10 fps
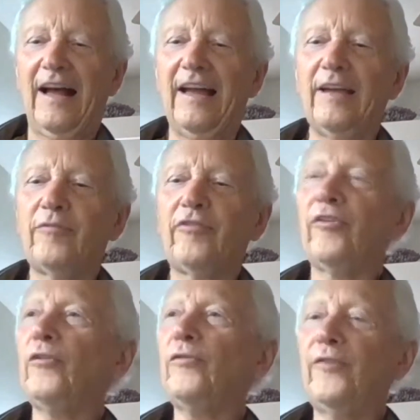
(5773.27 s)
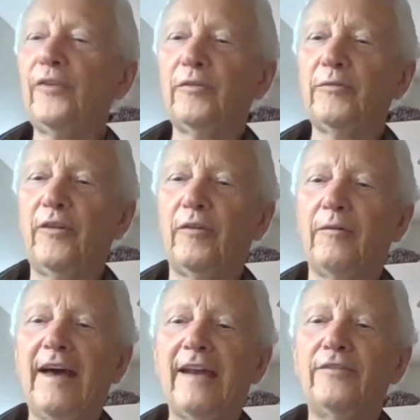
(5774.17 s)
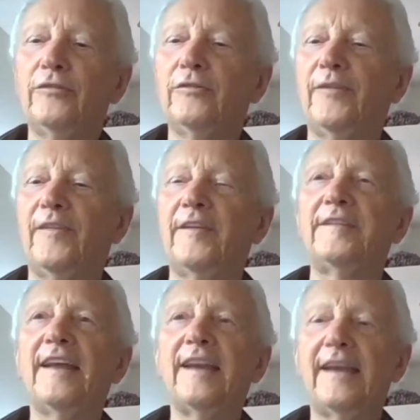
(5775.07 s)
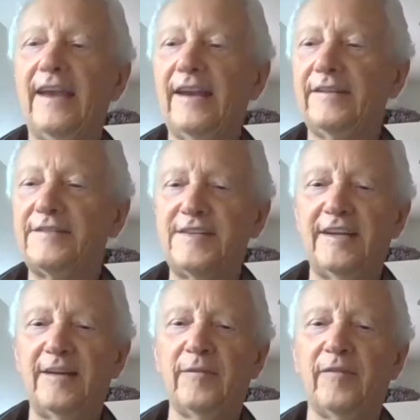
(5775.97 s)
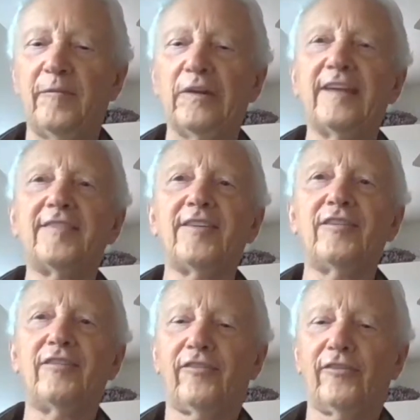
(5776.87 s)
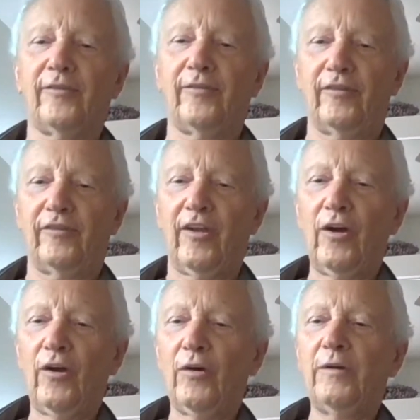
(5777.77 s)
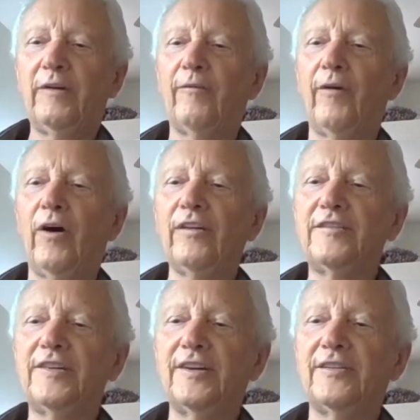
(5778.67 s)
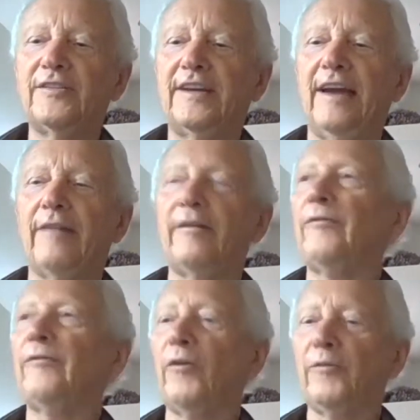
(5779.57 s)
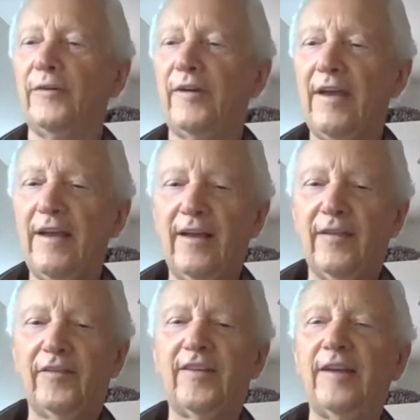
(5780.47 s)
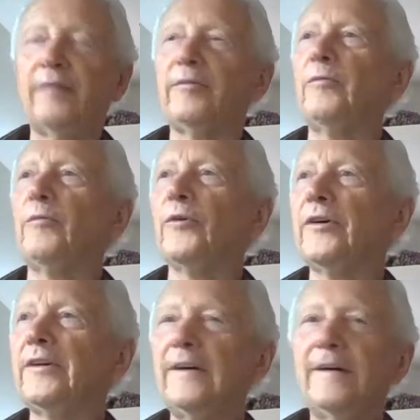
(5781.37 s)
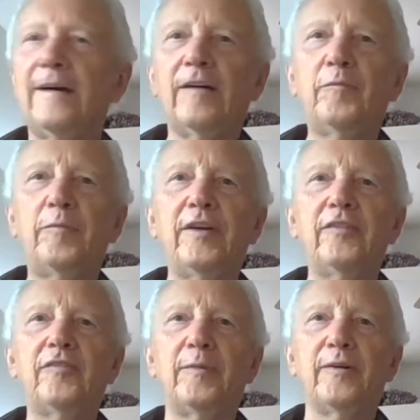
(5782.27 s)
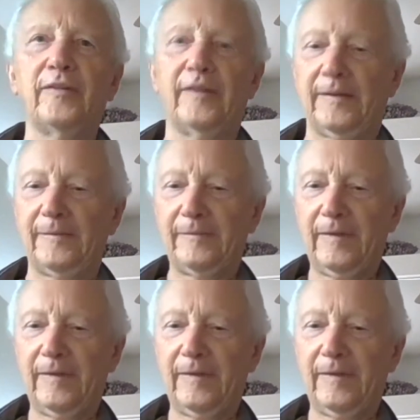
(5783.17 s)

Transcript: I am so filled with gratitude for the dedicated team of blessed servers who have volunteered to carry forward the sacred work of peace building.